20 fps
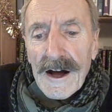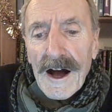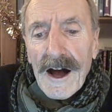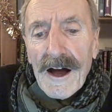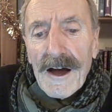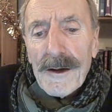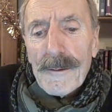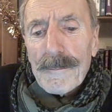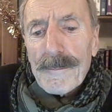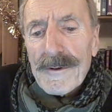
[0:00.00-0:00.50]

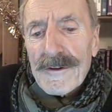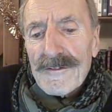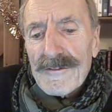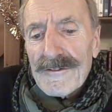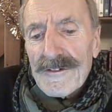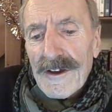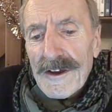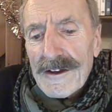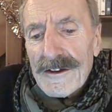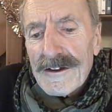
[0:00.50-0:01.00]
I am
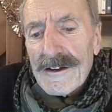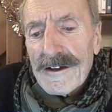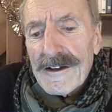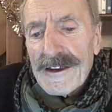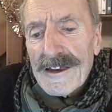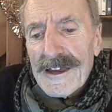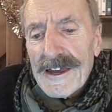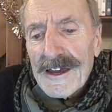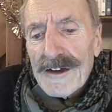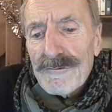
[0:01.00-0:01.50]

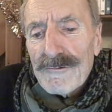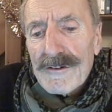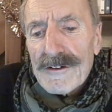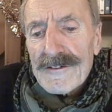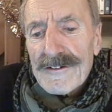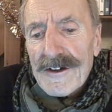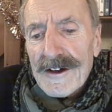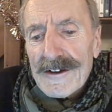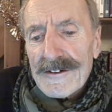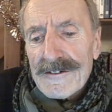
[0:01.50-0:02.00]
particularly
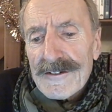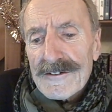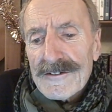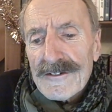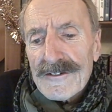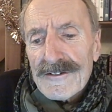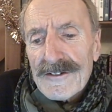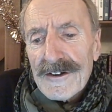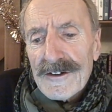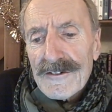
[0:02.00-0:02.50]
irritated to
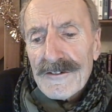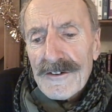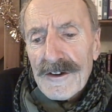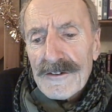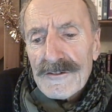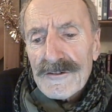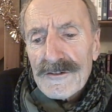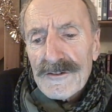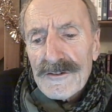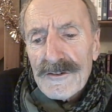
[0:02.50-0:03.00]
see
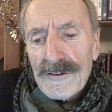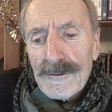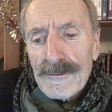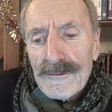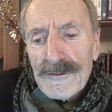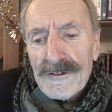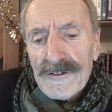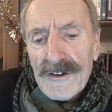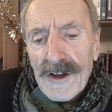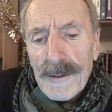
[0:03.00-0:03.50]
such
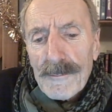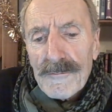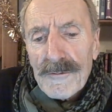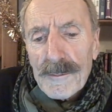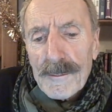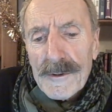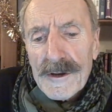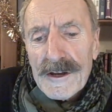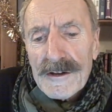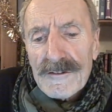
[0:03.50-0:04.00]
huge sums
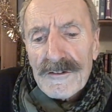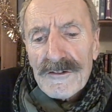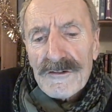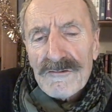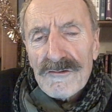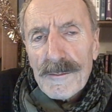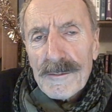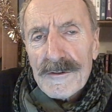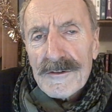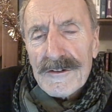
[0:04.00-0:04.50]
being
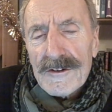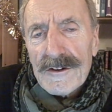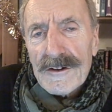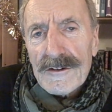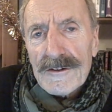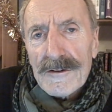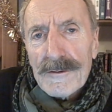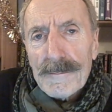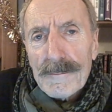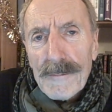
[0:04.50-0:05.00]
distributed
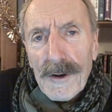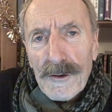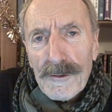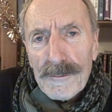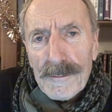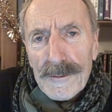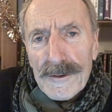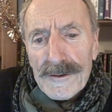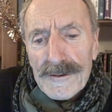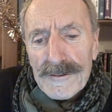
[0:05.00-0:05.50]
at the
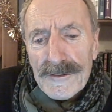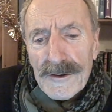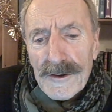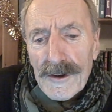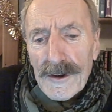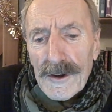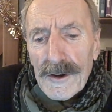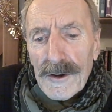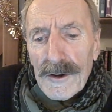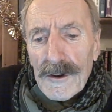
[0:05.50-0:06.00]
moment
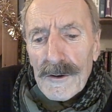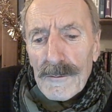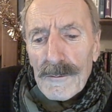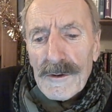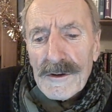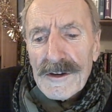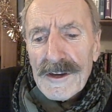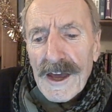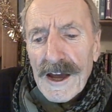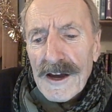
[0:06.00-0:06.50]

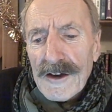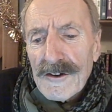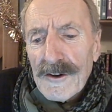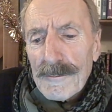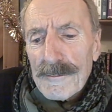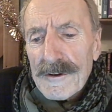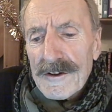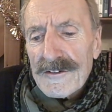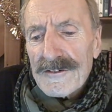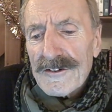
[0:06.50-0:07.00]
when the
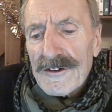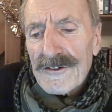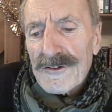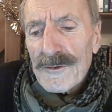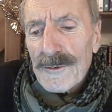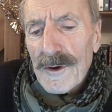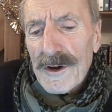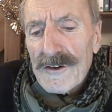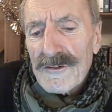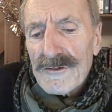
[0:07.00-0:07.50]
economic
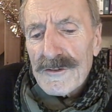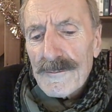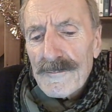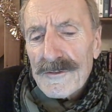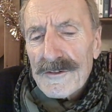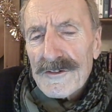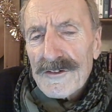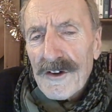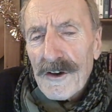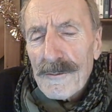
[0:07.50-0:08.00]
situation
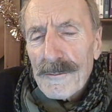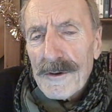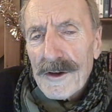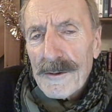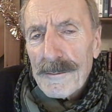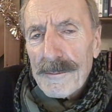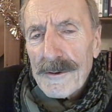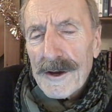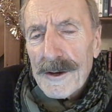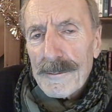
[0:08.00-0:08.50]
for so
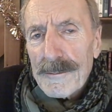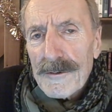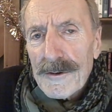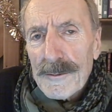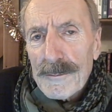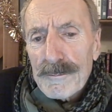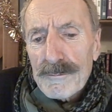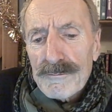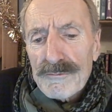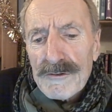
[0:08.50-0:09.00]
many people
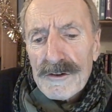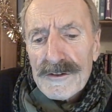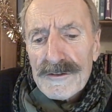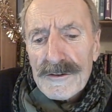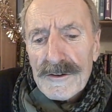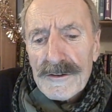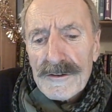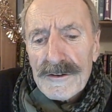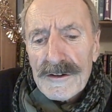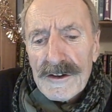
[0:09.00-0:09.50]
in
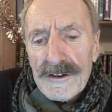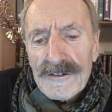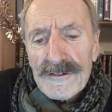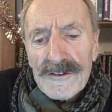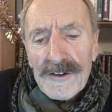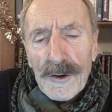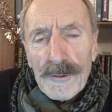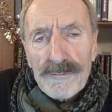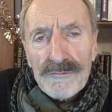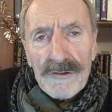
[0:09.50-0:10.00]
Britain is
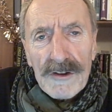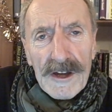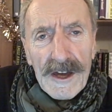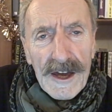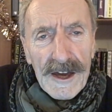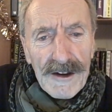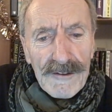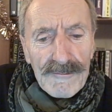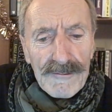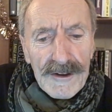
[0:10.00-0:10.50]
so
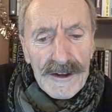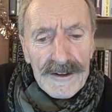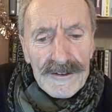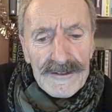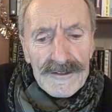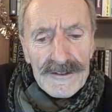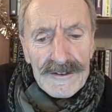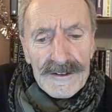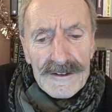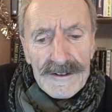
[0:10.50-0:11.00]

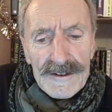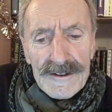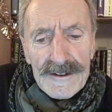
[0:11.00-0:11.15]
precarious.